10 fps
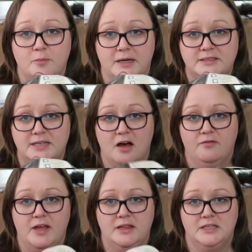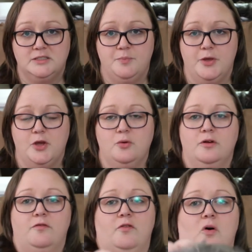myself in this
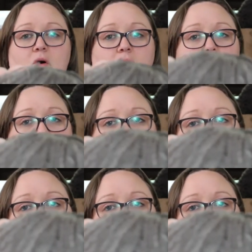beautiful